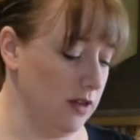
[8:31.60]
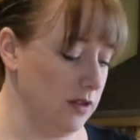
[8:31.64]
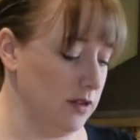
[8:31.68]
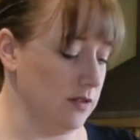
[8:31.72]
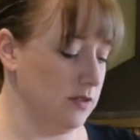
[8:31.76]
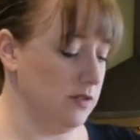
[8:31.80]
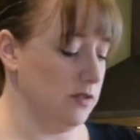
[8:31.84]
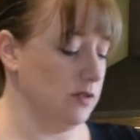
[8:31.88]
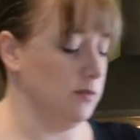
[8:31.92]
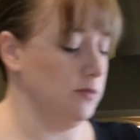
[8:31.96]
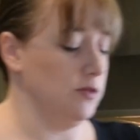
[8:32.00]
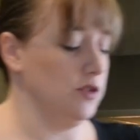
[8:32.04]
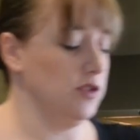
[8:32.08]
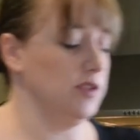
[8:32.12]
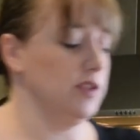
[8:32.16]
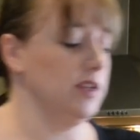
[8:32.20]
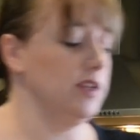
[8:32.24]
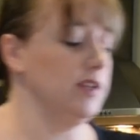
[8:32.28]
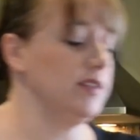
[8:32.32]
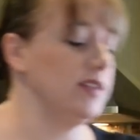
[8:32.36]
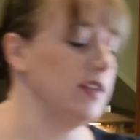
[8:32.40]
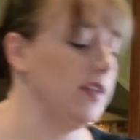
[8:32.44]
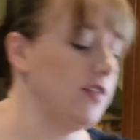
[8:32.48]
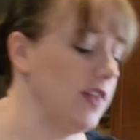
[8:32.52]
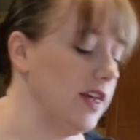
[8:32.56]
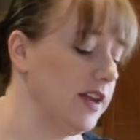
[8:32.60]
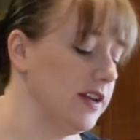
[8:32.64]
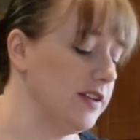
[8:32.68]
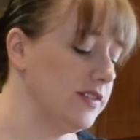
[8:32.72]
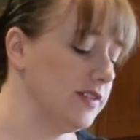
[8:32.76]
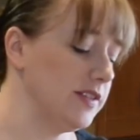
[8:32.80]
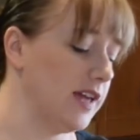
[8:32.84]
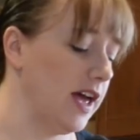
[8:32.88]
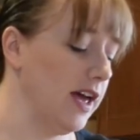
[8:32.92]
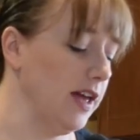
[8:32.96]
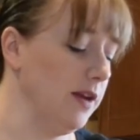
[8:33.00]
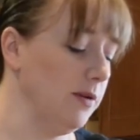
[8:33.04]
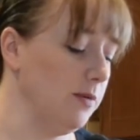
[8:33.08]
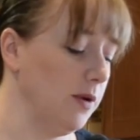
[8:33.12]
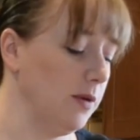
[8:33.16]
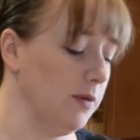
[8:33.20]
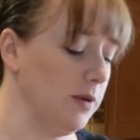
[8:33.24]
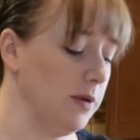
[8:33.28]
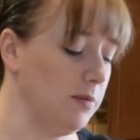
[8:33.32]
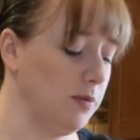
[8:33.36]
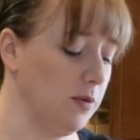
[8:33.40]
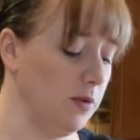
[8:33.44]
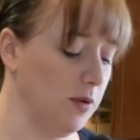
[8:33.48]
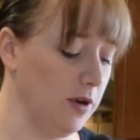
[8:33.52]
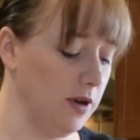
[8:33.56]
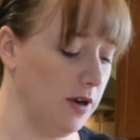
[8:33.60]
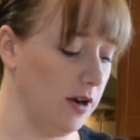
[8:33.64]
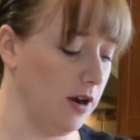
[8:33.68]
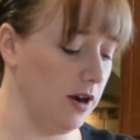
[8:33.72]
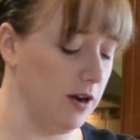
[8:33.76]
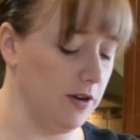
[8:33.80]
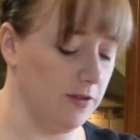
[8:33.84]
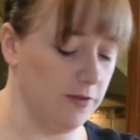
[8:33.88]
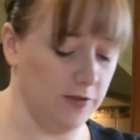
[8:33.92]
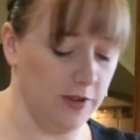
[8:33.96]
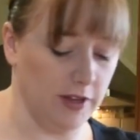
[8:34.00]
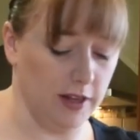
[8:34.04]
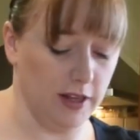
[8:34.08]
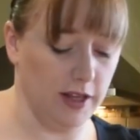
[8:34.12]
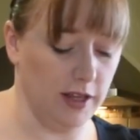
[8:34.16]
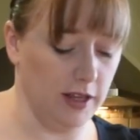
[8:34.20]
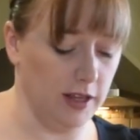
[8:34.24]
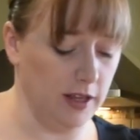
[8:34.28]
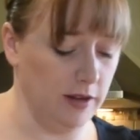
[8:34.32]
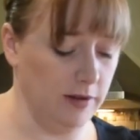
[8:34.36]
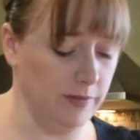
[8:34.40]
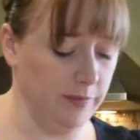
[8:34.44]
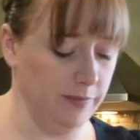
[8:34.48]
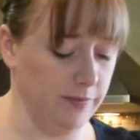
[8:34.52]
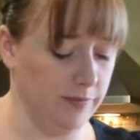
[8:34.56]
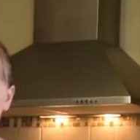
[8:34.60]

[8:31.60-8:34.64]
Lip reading: So I'm just gonna set that aside while we pour our filling in.